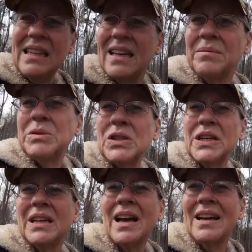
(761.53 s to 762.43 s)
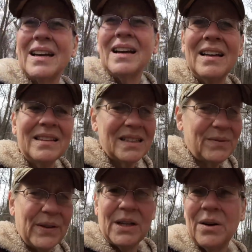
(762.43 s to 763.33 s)
think I'm just going to kind of cut this
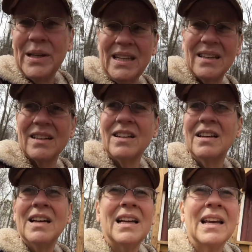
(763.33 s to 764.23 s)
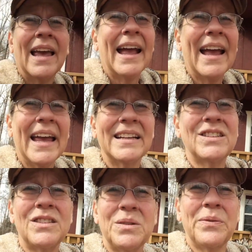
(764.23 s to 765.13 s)
video here and
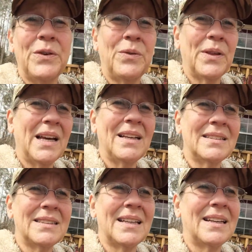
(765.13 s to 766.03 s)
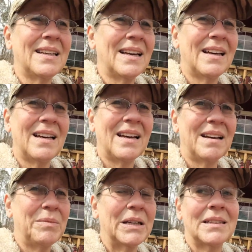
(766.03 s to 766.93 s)
just do a few things
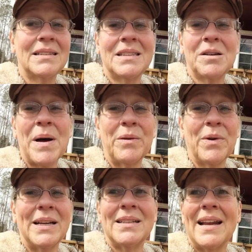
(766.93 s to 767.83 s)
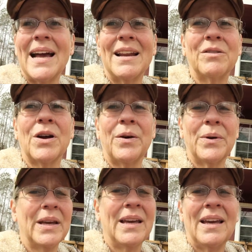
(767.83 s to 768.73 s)
uh, because it still might rain today. I don't know.
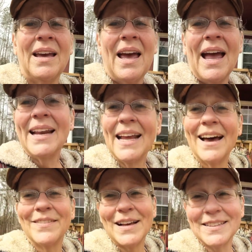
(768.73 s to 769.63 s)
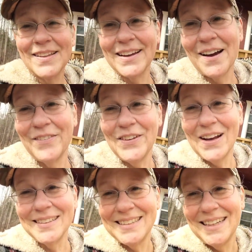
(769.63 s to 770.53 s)
Anyhow, that's all I got for you
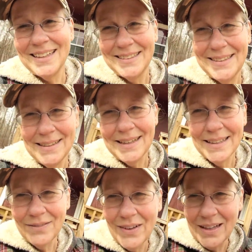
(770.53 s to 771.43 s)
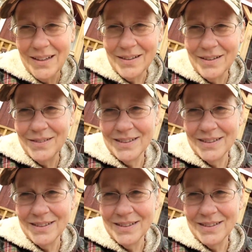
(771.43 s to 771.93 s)
guys today. See you in the next video.